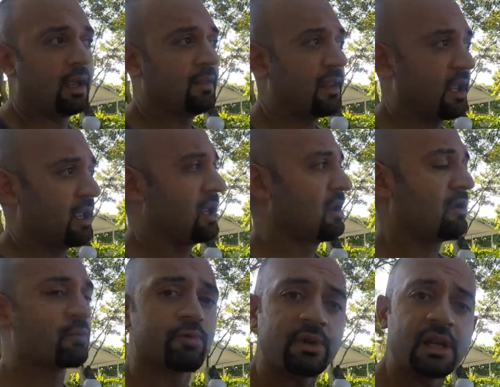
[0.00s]
and then
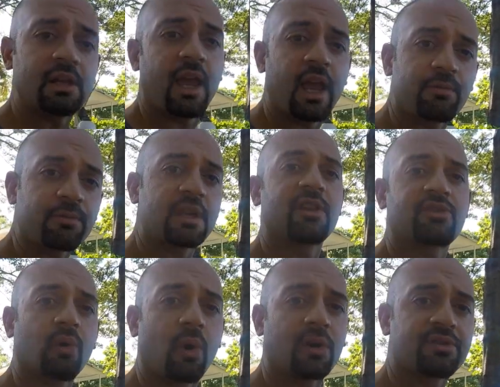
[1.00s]
relay
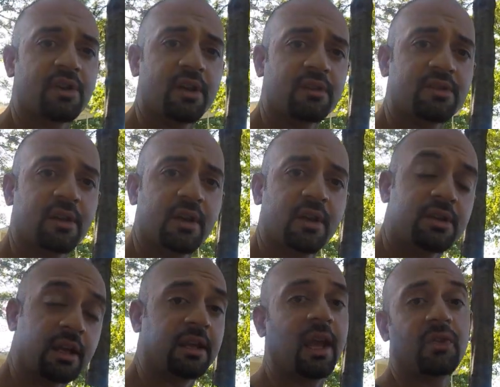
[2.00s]
resources
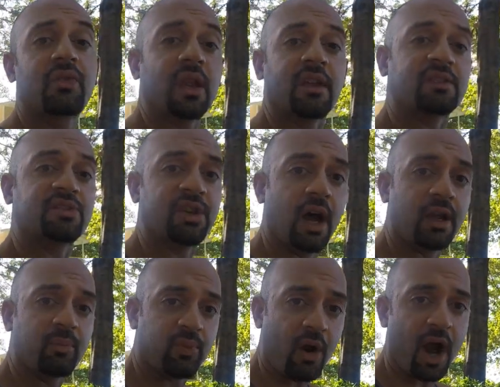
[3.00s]
to get things
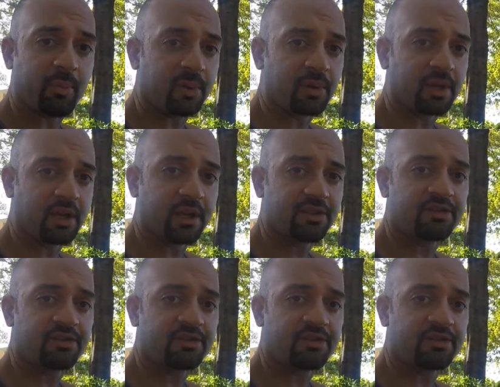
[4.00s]
done properly.